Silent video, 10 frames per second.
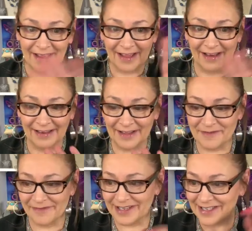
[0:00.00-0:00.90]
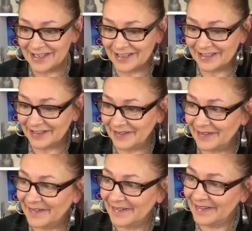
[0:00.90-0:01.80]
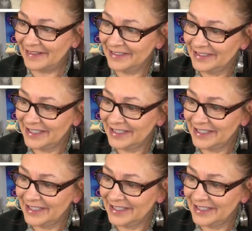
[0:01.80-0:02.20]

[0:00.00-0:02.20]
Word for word: Hello, Miss Nicole.